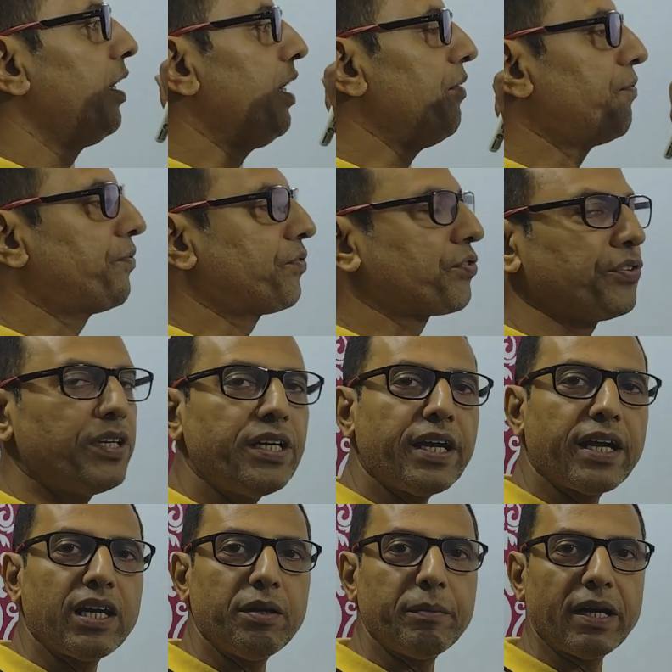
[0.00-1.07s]
if
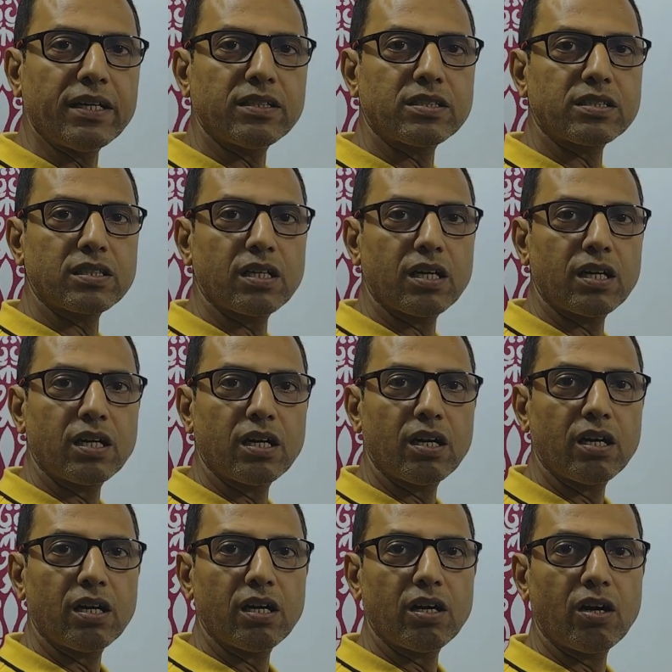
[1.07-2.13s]
three elements
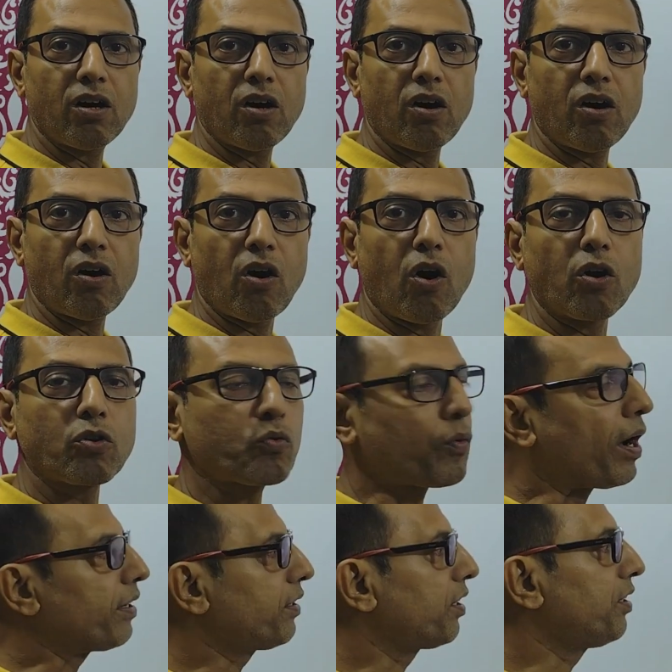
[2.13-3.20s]
or
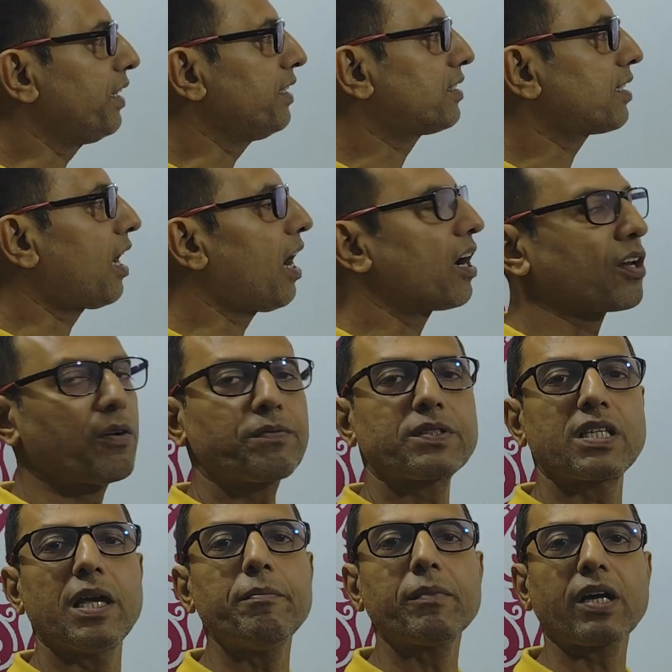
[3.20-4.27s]
quantities are of
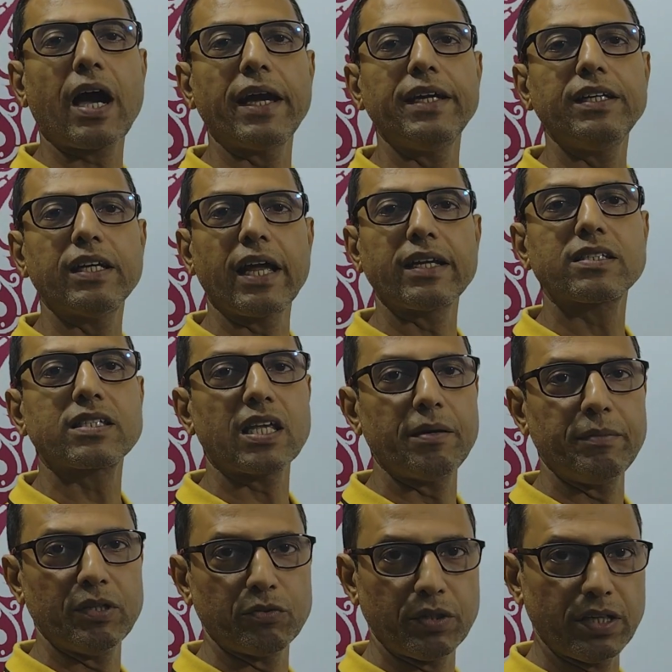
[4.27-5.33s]
same kind and
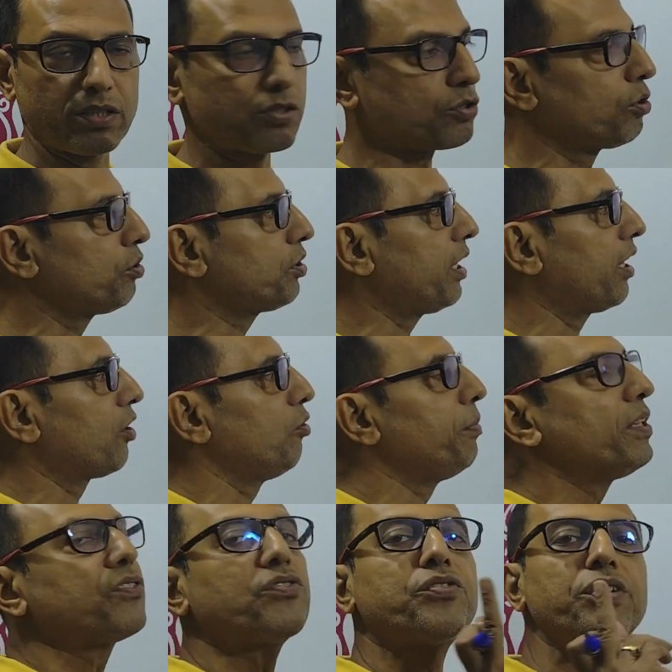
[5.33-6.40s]
same unit, so there will
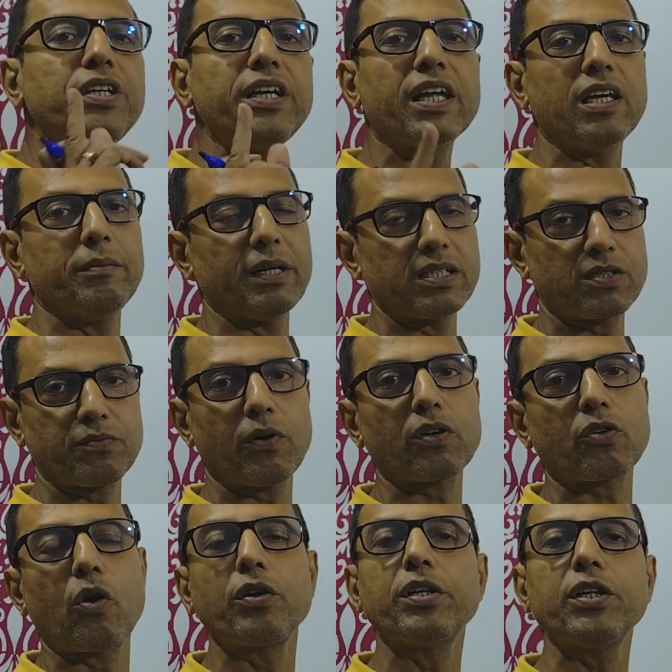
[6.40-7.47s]
be three elements. For
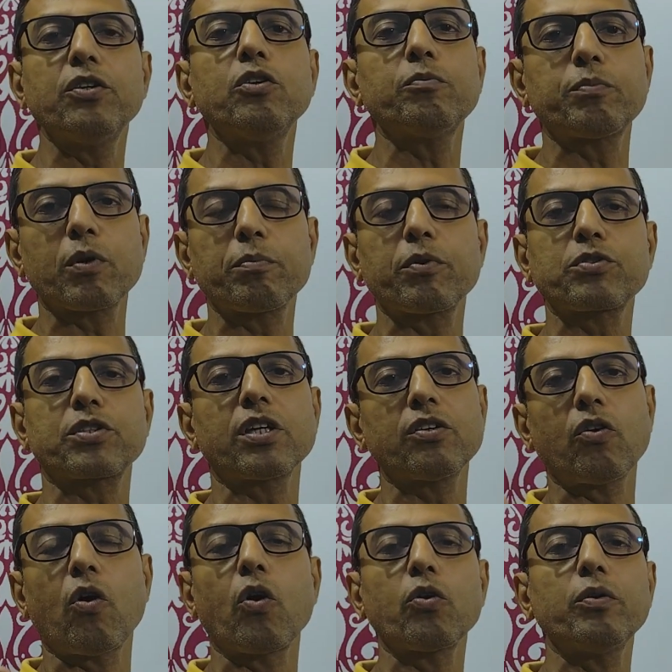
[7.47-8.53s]
continued proportion,
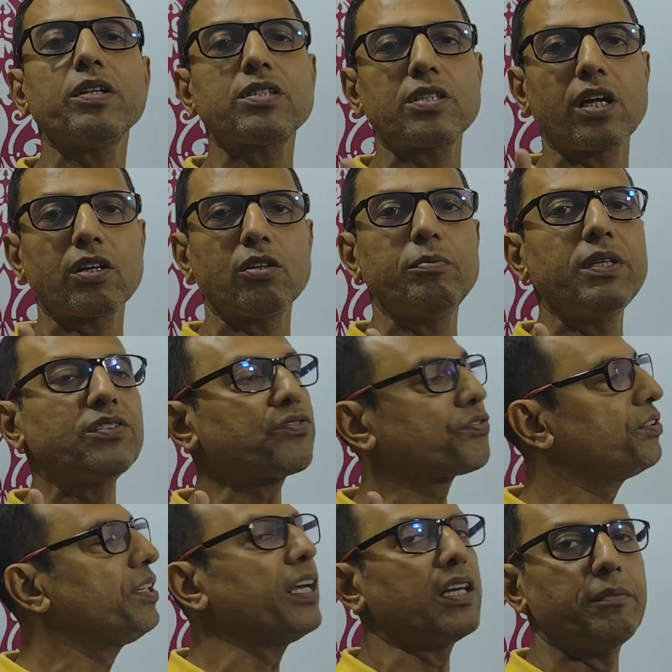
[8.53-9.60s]
always there will be
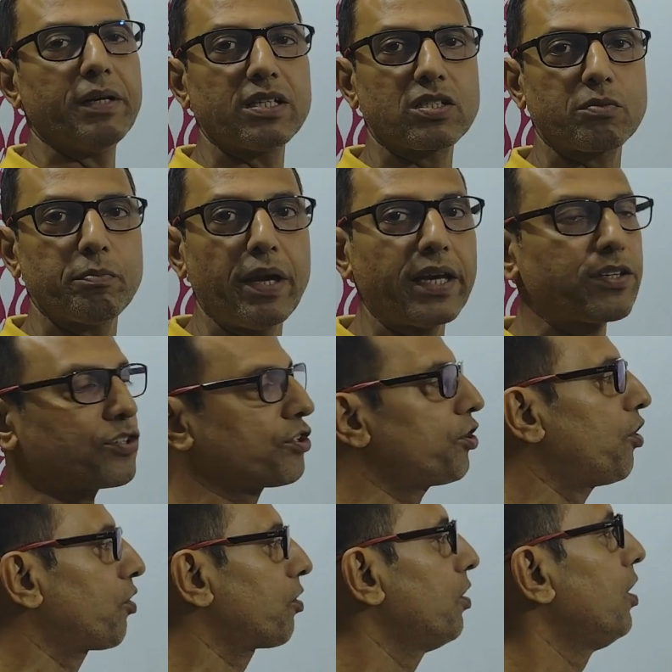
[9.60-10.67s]
three elements. Make
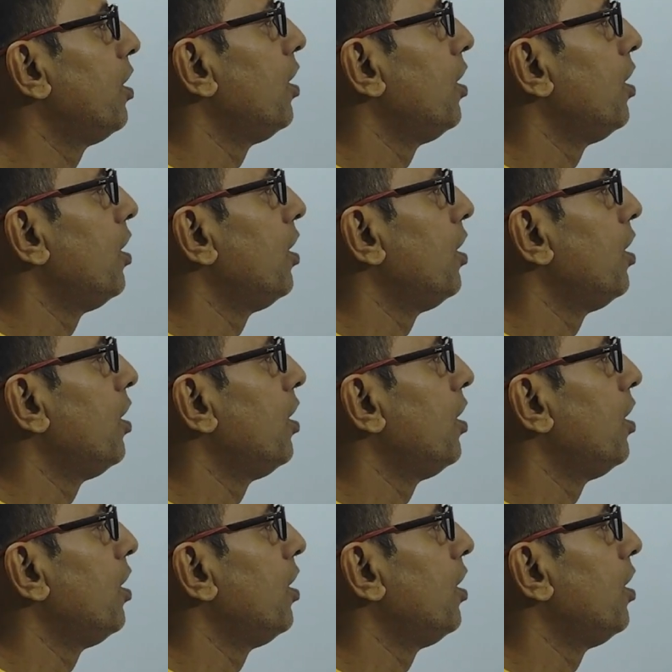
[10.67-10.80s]
sure.